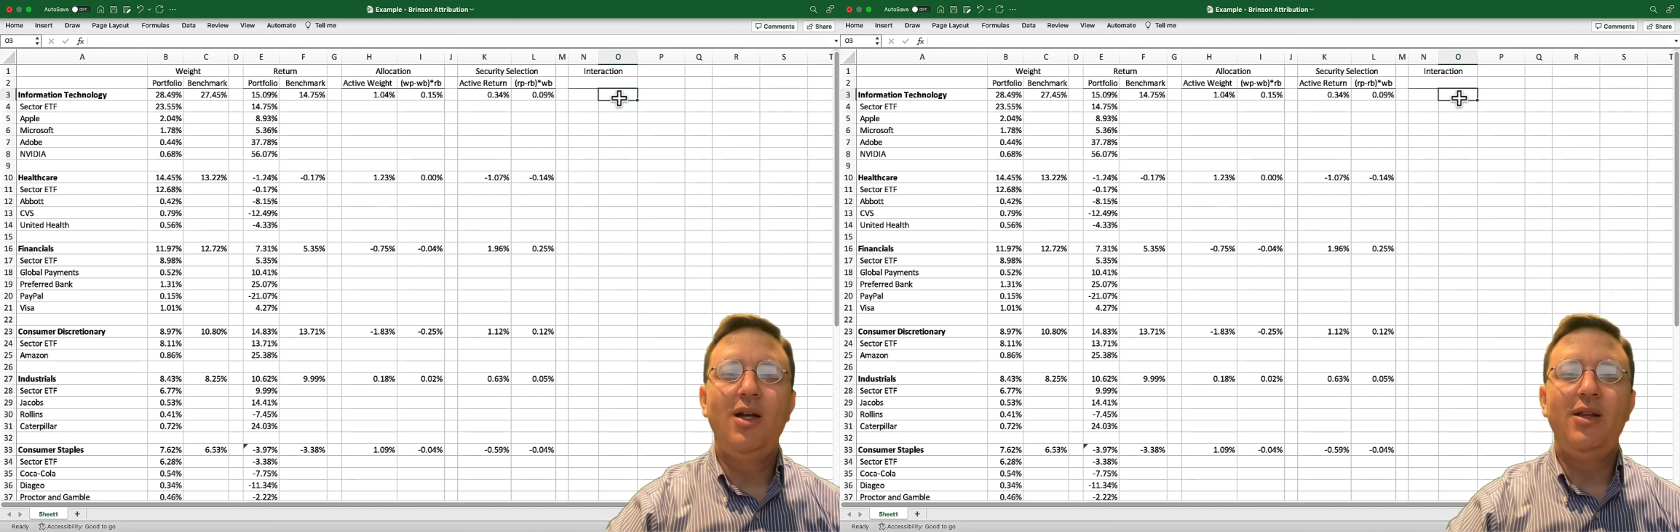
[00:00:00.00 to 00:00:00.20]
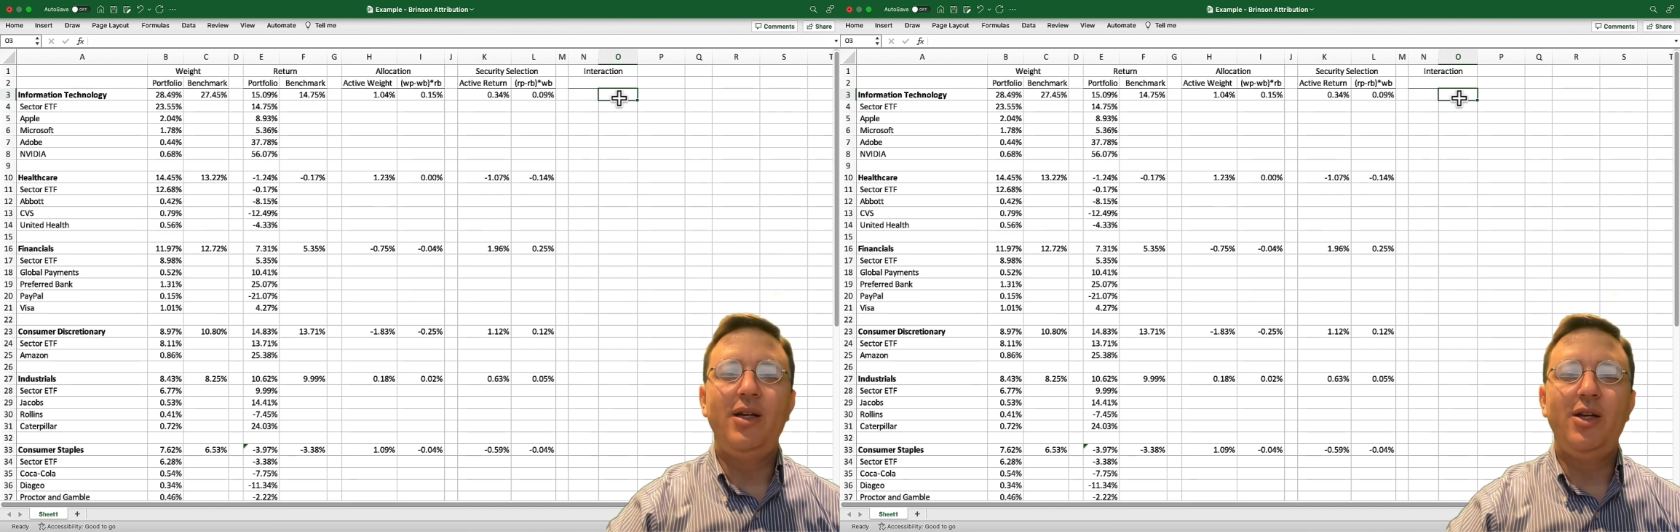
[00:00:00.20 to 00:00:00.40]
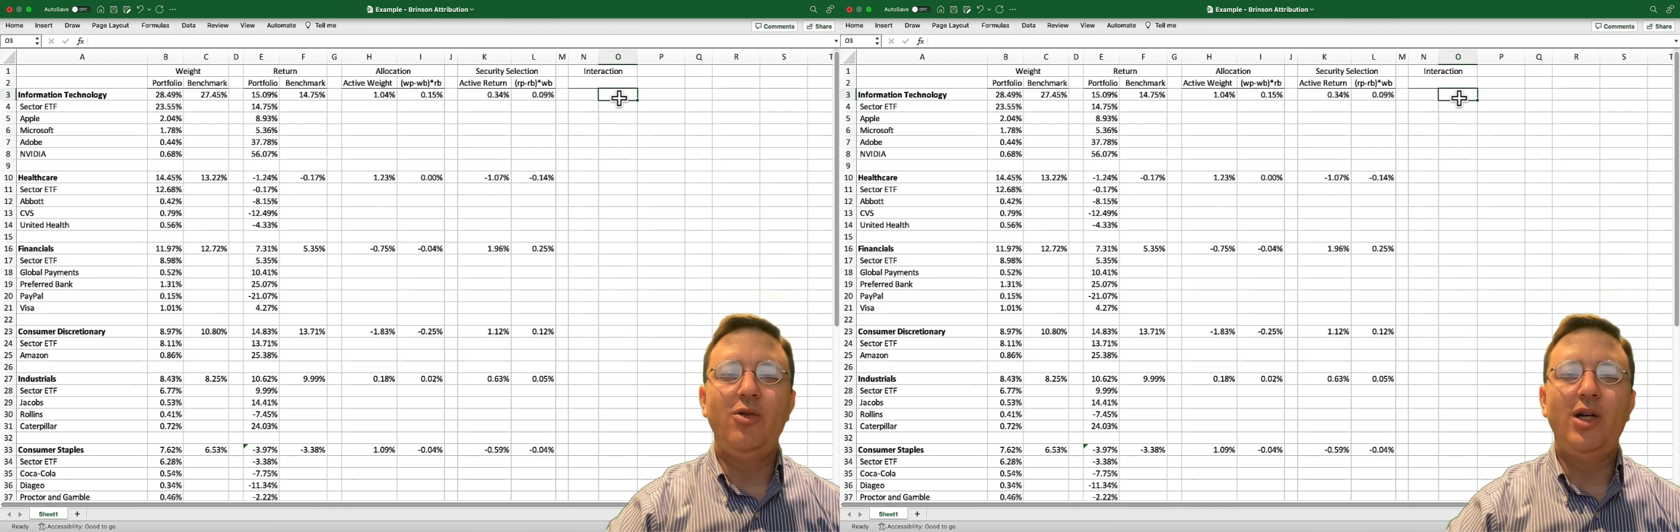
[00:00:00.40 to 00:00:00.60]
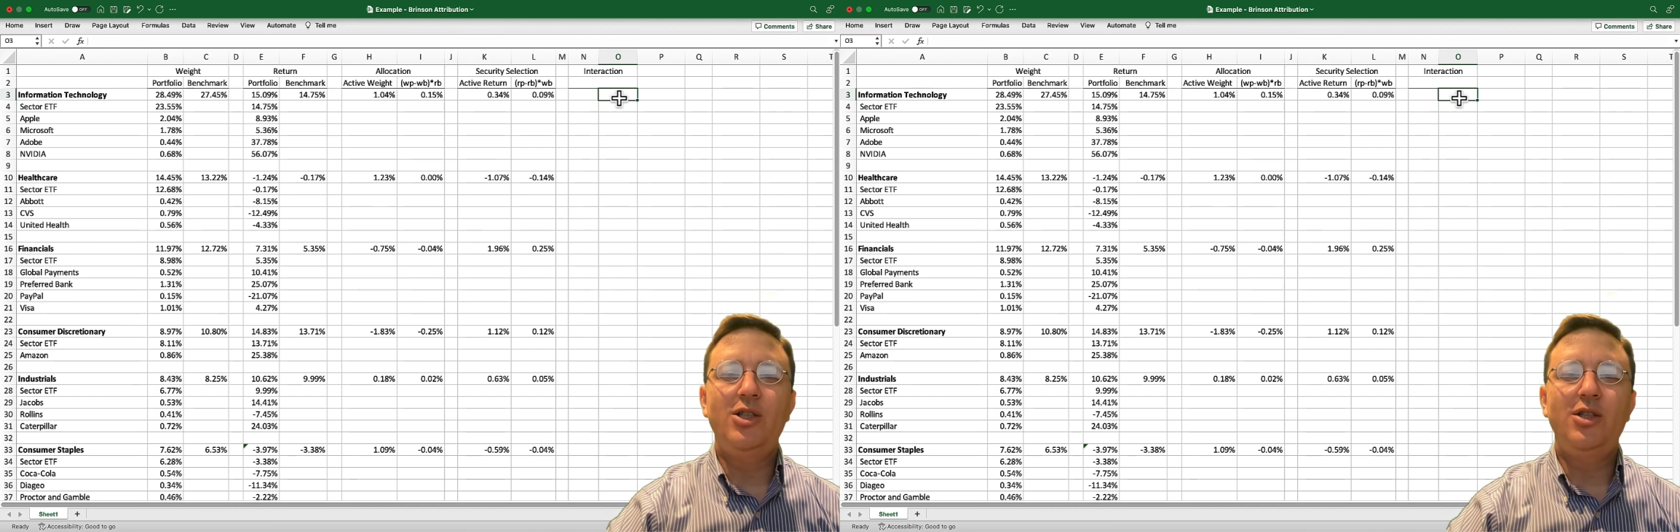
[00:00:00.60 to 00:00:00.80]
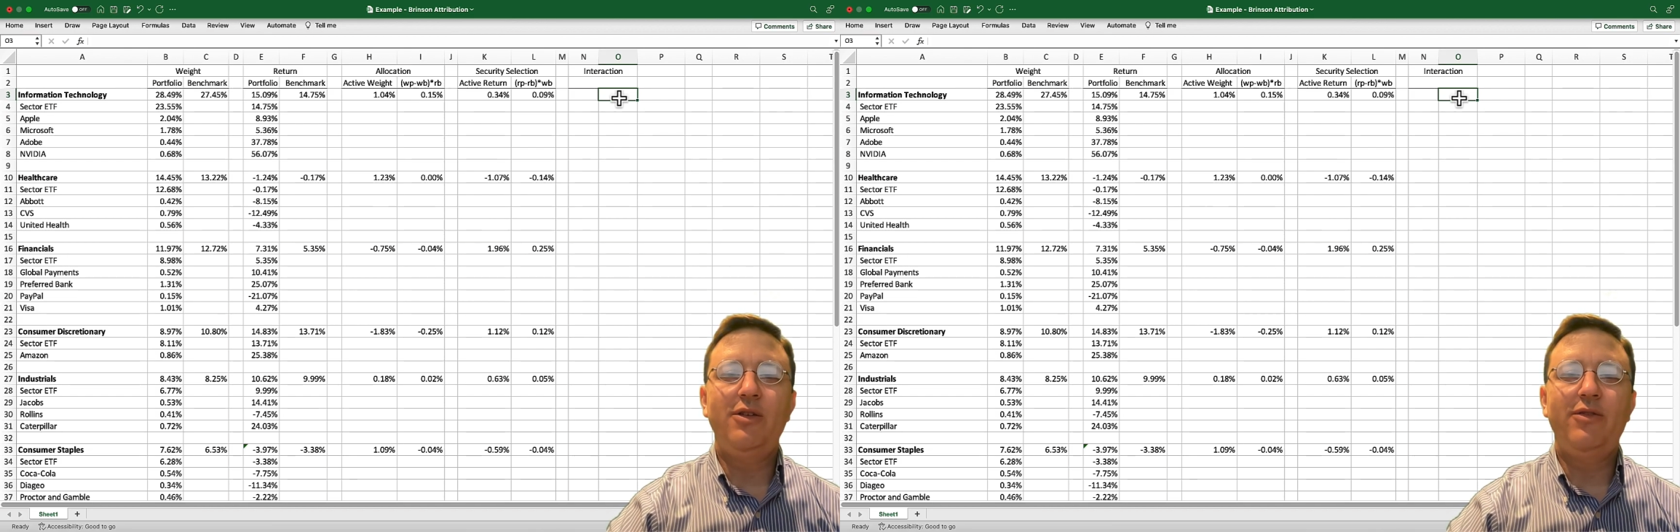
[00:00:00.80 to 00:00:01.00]
The
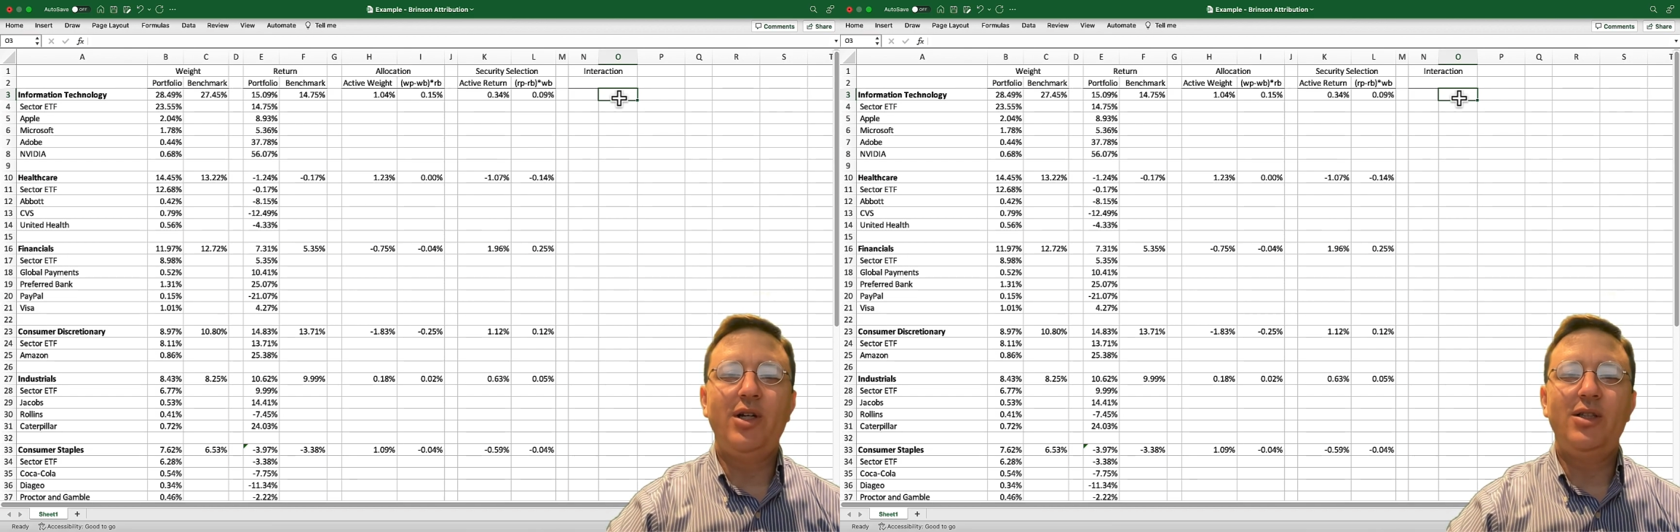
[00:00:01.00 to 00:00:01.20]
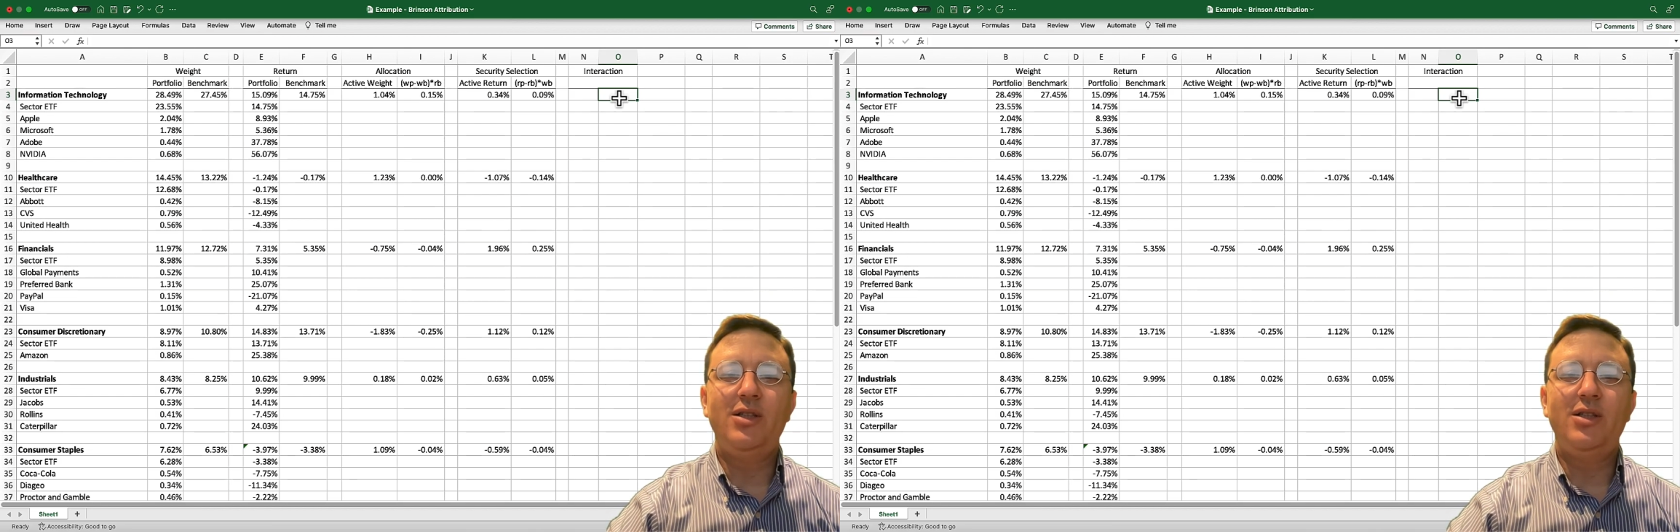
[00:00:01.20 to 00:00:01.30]
interaction effect